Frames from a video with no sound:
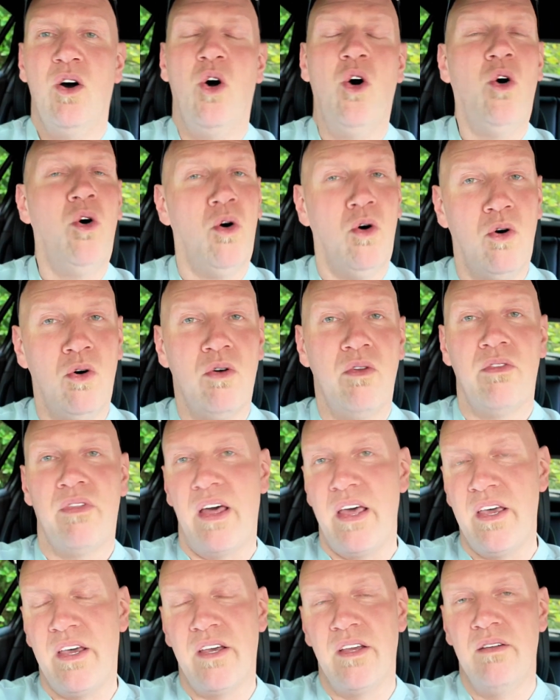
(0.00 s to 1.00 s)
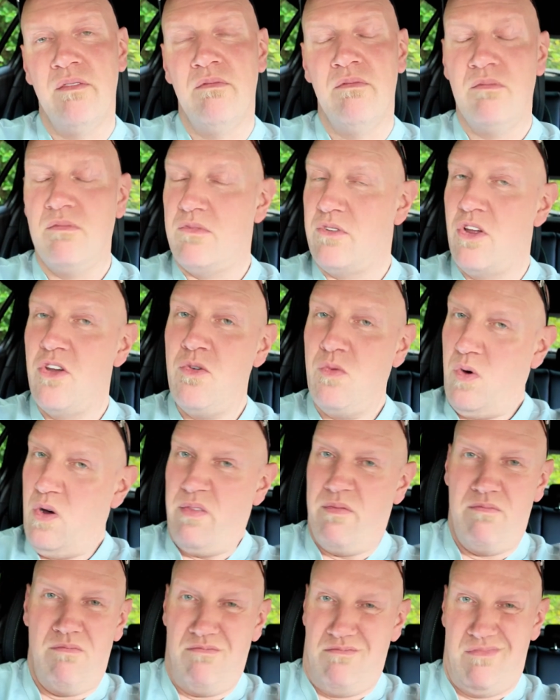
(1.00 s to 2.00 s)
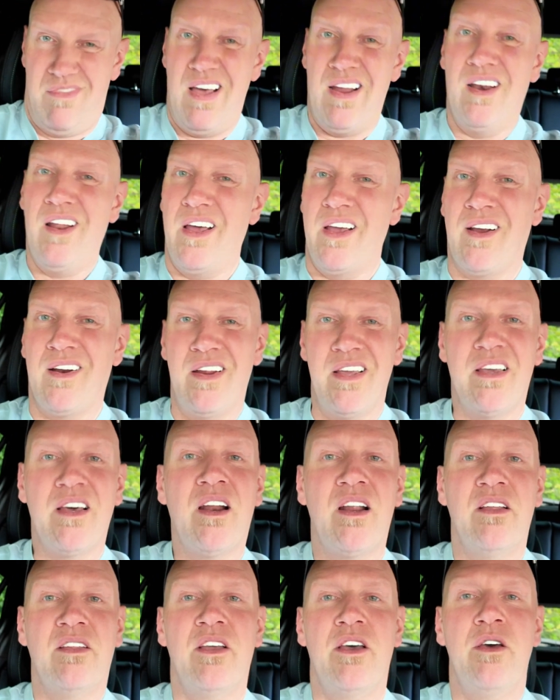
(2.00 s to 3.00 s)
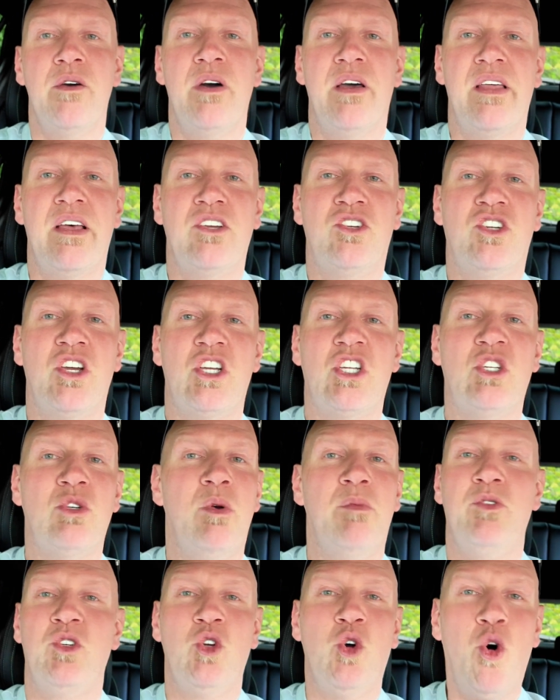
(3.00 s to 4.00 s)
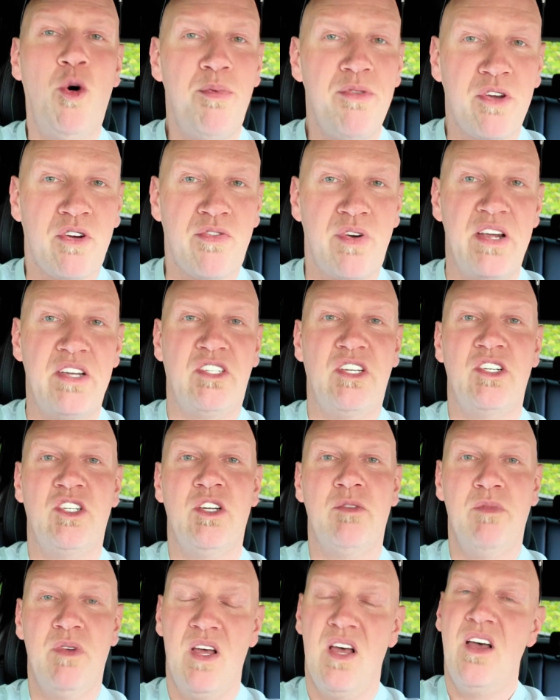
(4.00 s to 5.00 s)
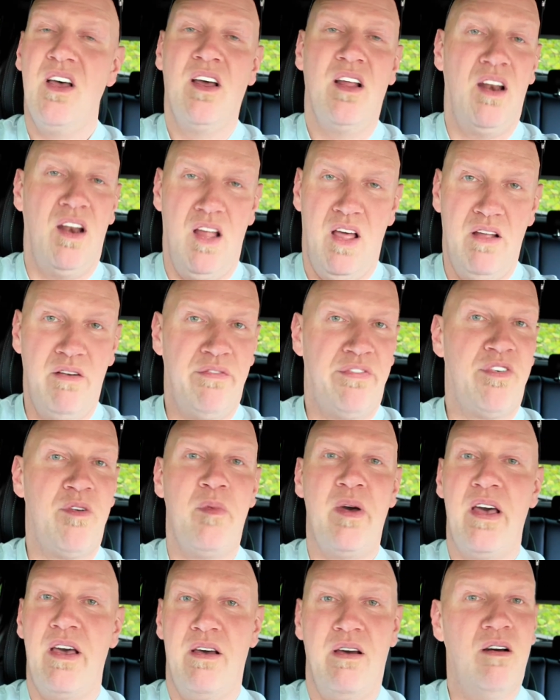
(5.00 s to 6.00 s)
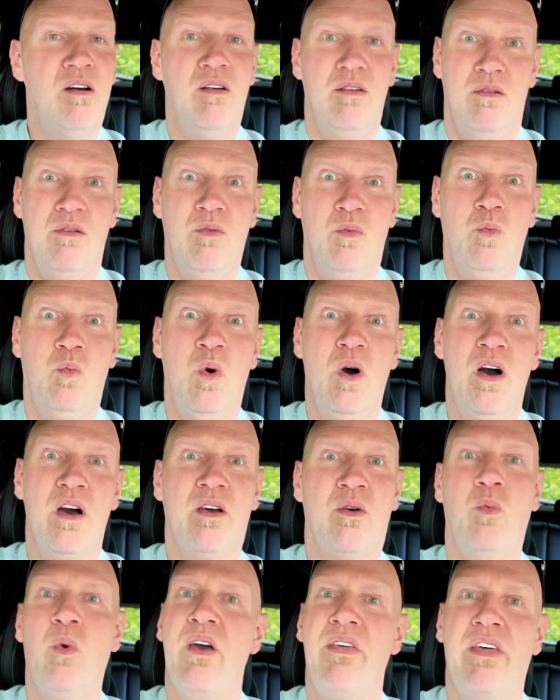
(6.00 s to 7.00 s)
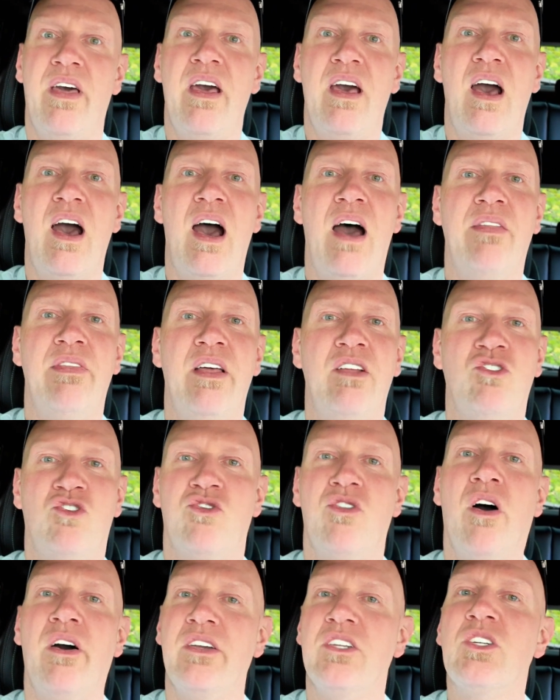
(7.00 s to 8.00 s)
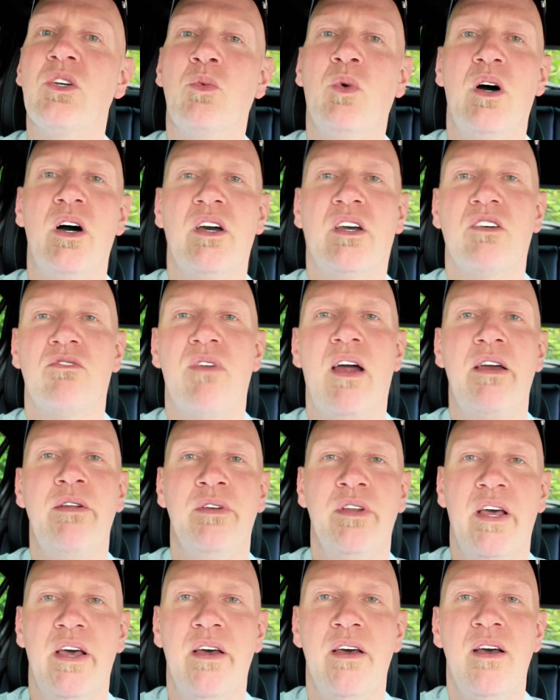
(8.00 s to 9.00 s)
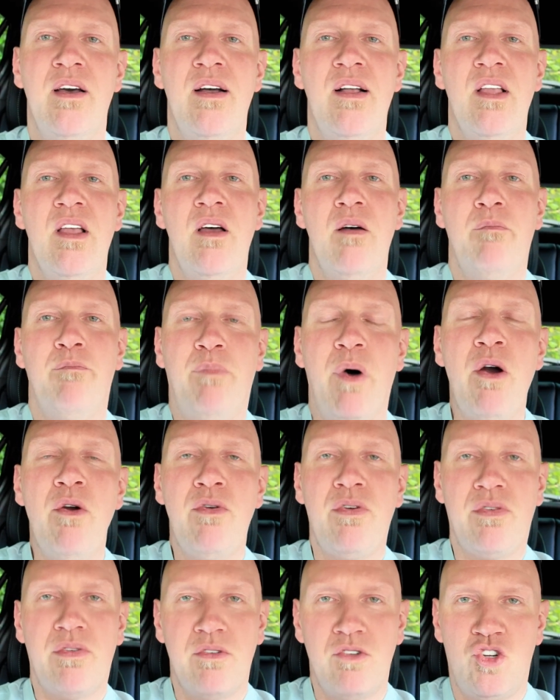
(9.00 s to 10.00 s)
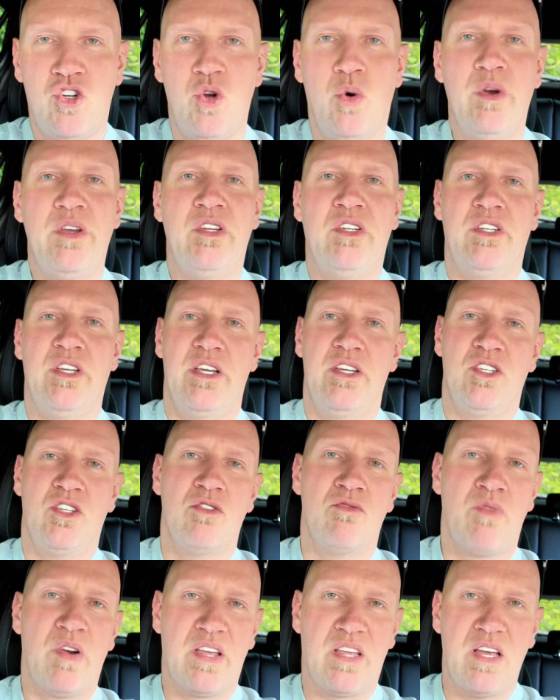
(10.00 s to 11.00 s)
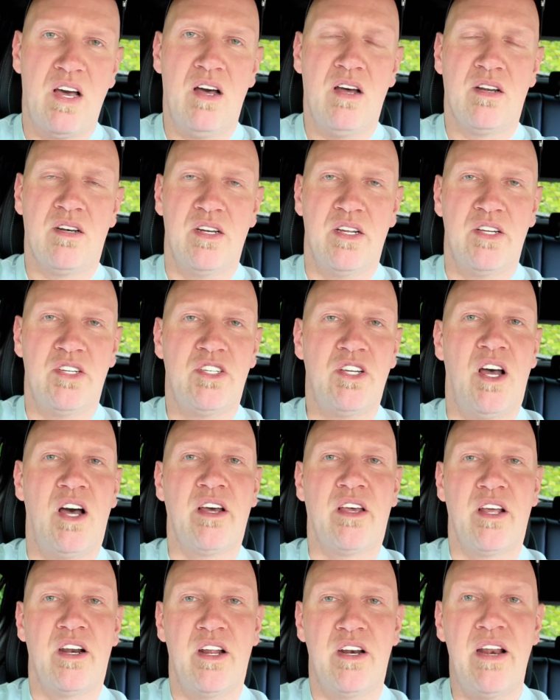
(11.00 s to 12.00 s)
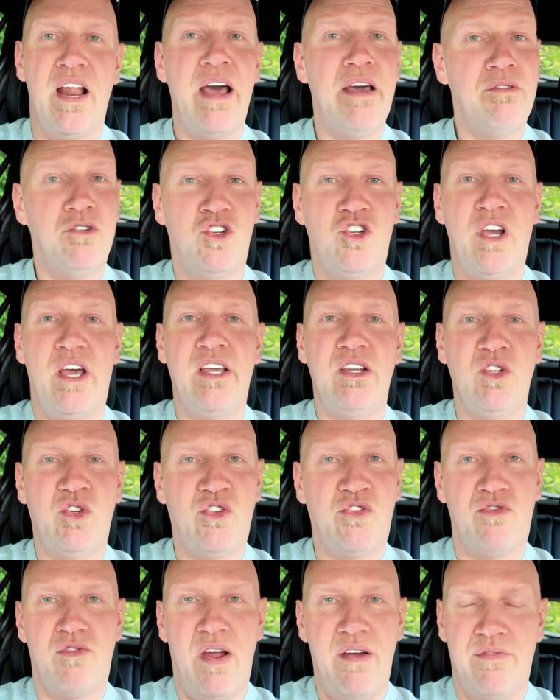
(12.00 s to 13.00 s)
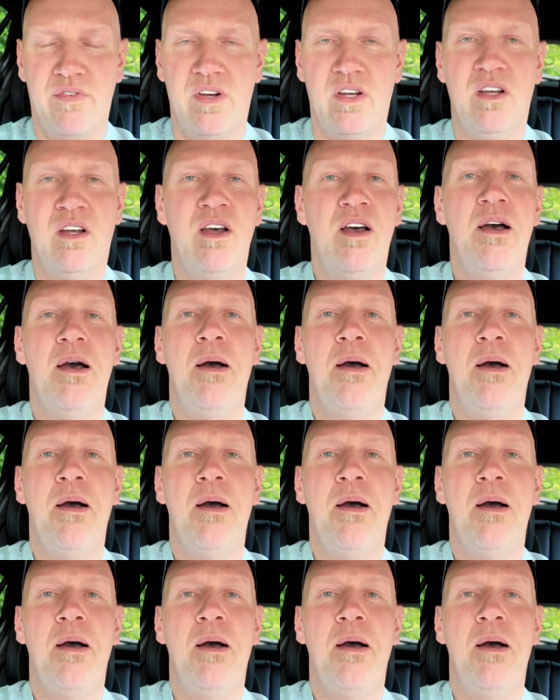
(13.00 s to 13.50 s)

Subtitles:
or they can do what they're likely going to do, and that's just to absorb the criticism, learn from it, work with it, and then try to work around it. Both choices, regardless, are going to now change forever